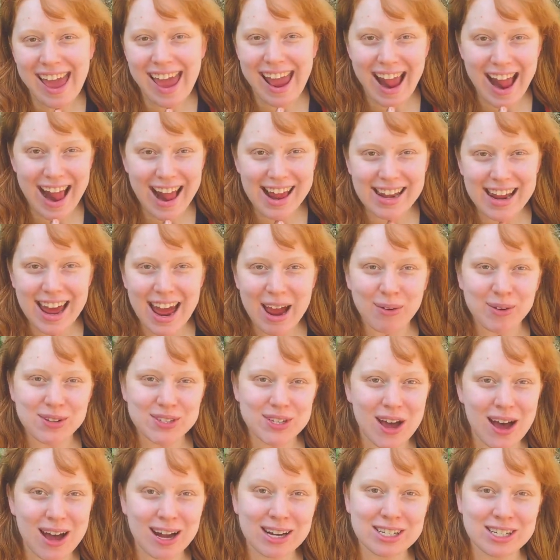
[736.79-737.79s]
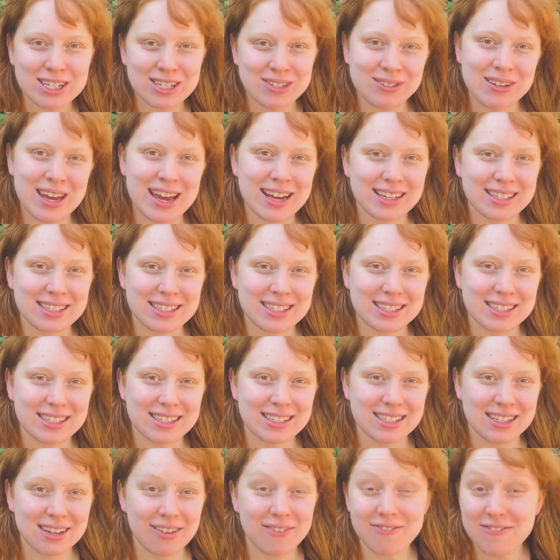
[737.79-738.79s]
and I will talk to you
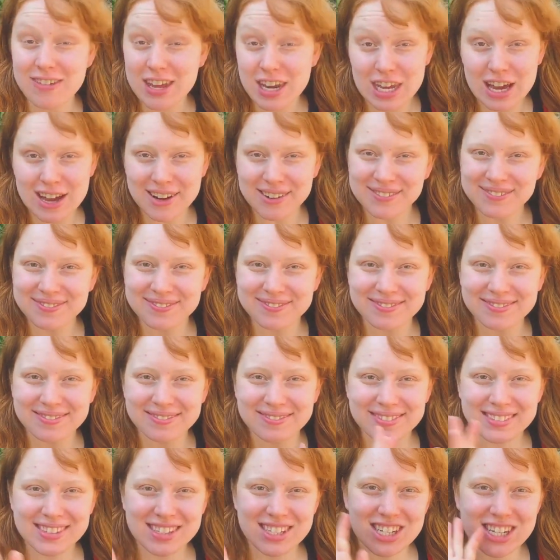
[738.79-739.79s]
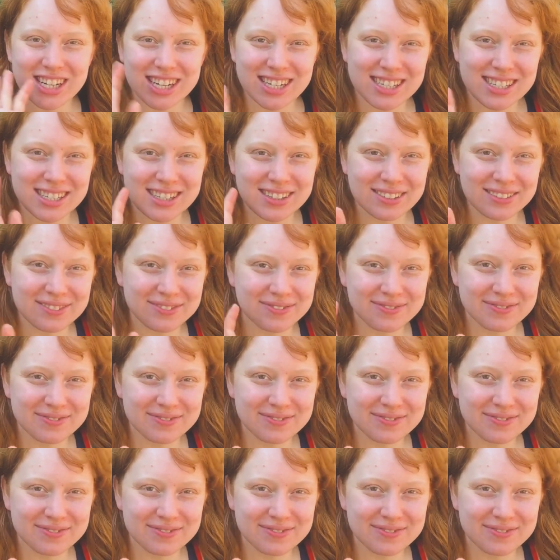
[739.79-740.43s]
next video. Cheers.